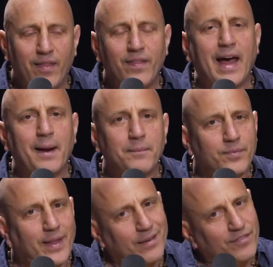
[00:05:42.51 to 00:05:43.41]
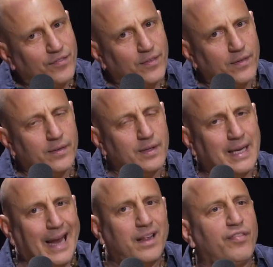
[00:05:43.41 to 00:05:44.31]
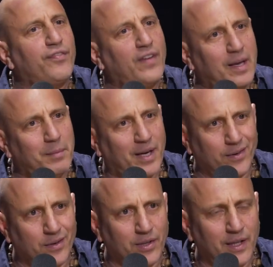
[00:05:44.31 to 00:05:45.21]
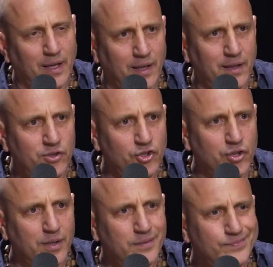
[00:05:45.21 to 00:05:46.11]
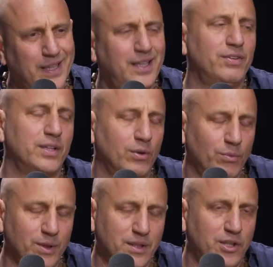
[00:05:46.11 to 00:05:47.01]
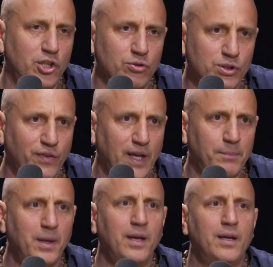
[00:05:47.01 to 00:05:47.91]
That getting fame at an early age, and even though it wasn't huge fame,